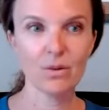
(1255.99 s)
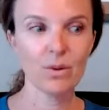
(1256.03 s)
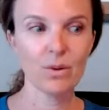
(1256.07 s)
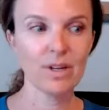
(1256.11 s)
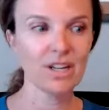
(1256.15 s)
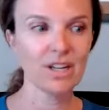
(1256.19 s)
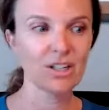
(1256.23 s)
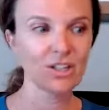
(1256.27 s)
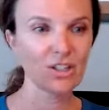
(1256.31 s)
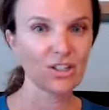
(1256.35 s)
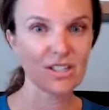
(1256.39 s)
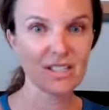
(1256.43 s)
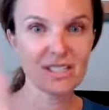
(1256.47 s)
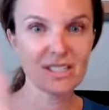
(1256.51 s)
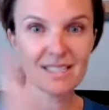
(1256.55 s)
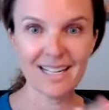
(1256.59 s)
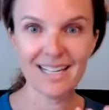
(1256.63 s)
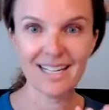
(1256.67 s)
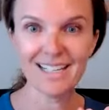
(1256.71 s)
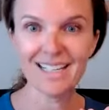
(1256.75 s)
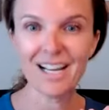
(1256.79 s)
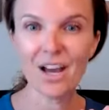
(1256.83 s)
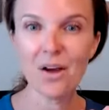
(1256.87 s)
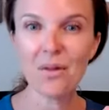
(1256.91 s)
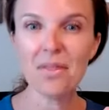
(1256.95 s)
We
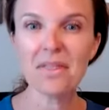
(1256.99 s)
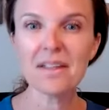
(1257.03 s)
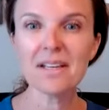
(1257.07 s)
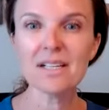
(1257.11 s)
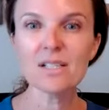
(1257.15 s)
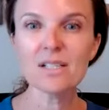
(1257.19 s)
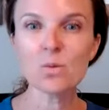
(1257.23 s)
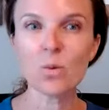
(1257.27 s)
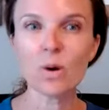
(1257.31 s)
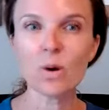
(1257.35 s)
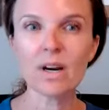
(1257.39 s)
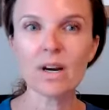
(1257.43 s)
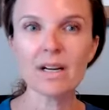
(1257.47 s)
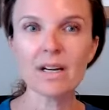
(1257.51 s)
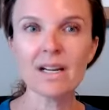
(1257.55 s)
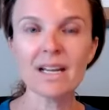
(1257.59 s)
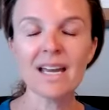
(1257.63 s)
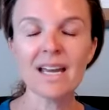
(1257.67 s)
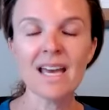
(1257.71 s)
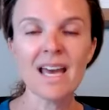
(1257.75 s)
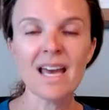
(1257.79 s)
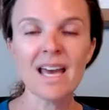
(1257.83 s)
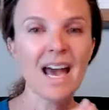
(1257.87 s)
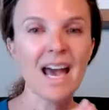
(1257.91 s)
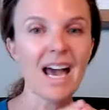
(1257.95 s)
understand how things work,
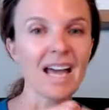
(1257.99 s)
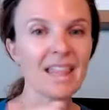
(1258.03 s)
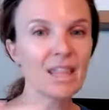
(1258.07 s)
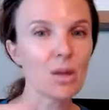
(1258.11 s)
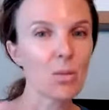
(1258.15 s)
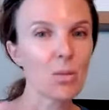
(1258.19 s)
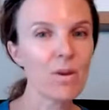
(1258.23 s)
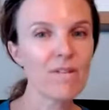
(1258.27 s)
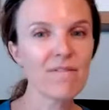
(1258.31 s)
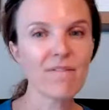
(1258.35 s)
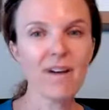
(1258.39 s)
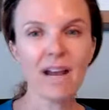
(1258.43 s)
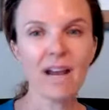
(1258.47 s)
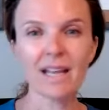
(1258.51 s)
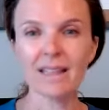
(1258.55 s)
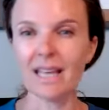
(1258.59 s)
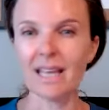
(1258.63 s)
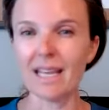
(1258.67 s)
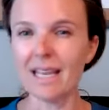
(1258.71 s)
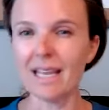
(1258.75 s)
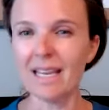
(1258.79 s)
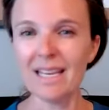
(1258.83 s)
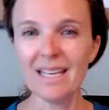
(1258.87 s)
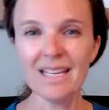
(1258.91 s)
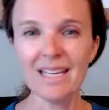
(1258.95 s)
and then we find
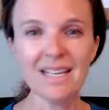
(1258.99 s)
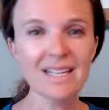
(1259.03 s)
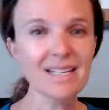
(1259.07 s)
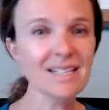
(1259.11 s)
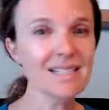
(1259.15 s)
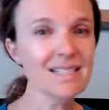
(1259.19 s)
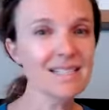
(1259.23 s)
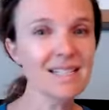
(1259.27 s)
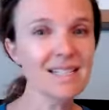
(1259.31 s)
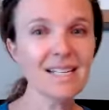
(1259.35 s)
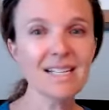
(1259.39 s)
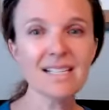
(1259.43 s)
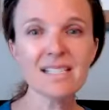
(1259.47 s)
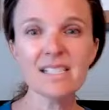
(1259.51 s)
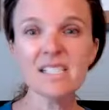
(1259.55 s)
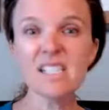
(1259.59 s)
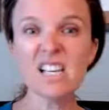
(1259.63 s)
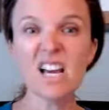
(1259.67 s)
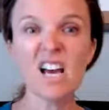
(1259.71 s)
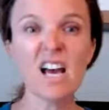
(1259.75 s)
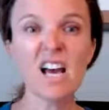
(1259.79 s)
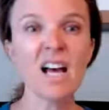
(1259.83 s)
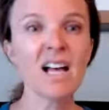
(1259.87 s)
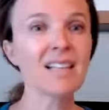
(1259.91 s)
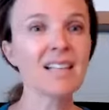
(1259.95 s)
the
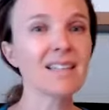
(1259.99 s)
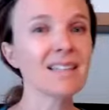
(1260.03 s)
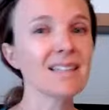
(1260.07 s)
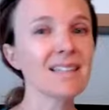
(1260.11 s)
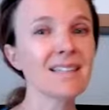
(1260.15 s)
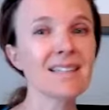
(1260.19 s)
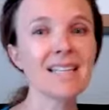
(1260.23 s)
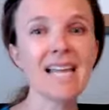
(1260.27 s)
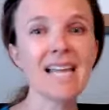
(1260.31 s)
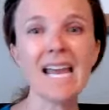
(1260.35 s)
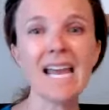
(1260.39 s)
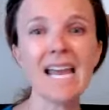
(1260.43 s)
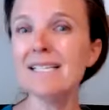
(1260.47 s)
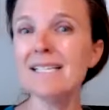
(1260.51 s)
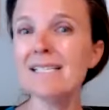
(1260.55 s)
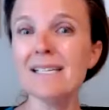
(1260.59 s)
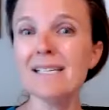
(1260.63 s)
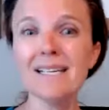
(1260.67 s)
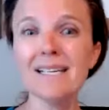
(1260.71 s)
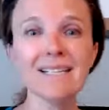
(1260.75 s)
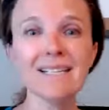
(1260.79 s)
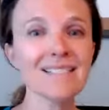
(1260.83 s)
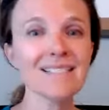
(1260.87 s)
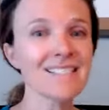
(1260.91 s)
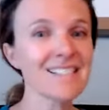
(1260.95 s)
easiest,
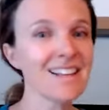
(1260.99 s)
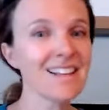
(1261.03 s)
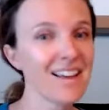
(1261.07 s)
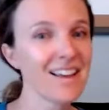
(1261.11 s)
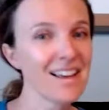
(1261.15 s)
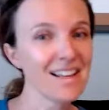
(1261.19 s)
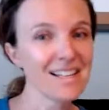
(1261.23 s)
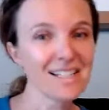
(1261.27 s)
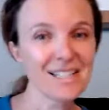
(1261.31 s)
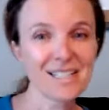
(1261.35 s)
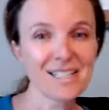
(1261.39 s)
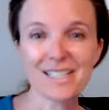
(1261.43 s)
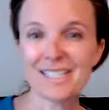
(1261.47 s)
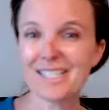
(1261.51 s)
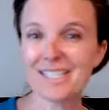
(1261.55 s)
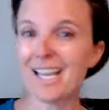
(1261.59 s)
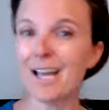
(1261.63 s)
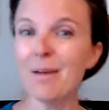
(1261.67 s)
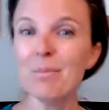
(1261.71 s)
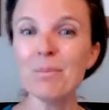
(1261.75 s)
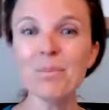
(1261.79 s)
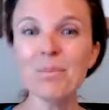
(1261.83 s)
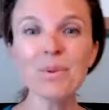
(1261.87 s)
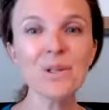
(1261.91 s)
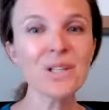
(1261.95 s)
laziest,
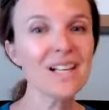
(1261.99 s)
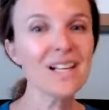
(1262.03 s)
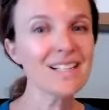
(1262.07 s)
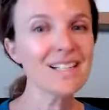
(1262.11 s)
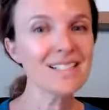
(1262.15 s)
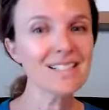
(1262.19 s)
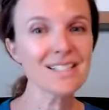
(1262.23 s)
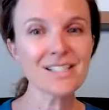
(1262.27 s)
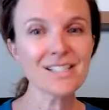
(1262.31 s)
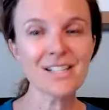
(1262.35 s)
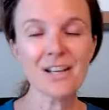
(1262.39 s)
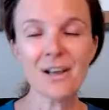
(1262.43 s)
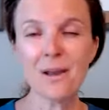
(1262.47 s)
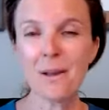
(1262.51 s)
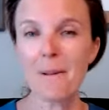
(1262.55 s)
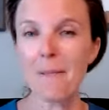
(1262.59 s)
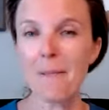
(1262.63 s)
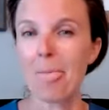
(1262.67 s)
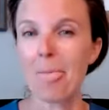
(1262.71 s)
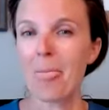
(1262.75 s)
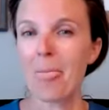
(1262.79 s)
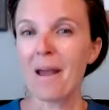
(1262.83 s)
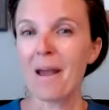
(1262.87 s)
simplest,